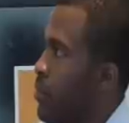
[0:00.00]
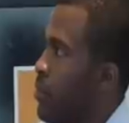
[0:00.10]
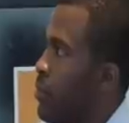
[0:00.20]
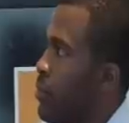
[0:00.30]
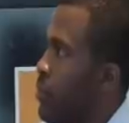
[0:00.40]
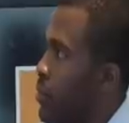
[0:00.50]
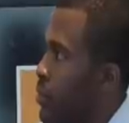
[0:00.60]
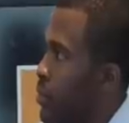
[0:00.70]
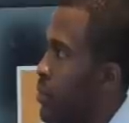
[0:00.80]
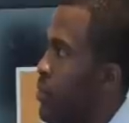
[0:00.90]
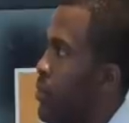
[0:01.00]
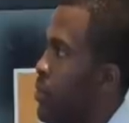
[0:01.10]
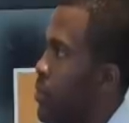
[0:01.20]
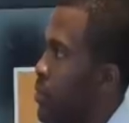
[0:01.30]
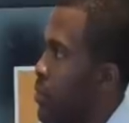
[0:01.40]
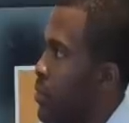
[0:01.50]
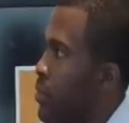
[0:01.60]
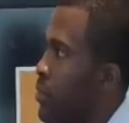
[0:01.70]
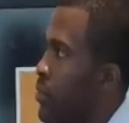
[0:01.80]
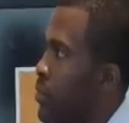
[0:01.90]

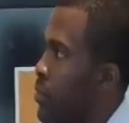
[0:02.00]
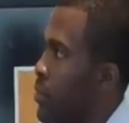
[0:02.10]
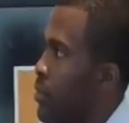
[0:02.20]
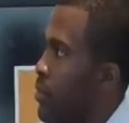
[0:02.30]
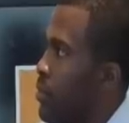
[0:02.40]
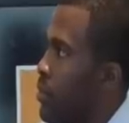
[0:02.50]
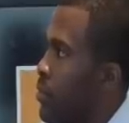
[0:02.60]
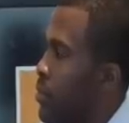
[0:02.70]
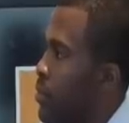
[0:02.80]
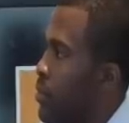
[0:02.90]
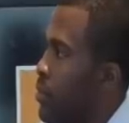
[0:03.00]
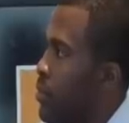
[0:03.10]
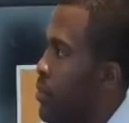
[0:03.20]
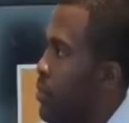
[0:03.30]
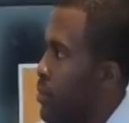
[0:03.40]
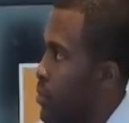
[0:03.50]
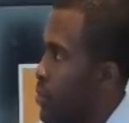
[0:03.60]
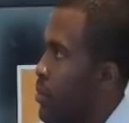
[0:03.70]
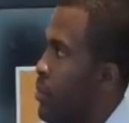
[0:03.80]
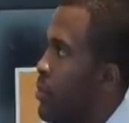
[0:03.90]

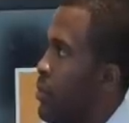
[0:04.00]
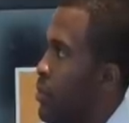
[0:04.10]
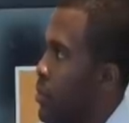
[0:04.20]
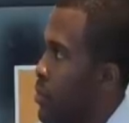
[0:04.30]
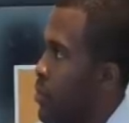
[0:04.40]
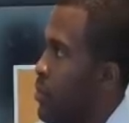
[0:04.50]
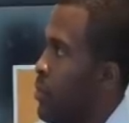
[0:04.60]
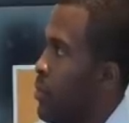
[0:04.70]
The person shown says nothing.